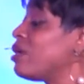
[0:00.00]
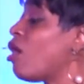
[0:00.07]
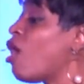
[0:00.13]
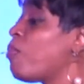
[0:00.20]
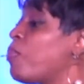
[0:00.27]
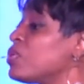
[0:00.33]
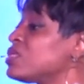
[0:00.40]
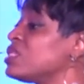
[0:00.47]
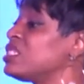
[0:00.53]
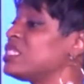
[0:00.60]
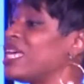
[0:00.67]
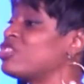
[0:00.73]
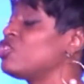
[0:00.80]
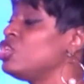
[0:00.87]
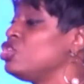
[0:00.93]
opposite is
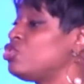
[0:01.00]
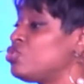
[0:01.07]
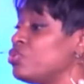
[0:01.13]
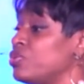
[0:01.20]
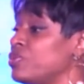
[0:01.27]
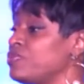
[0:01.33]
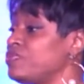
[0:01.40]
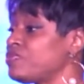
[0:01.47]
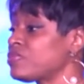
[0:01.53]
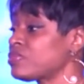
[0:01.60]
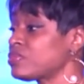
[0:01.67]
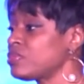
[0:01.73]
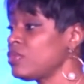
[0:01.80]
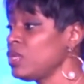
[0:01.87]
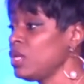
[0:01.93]
actually true.
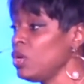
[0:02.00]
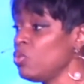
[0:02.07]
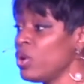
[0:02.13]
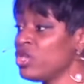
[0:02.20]
When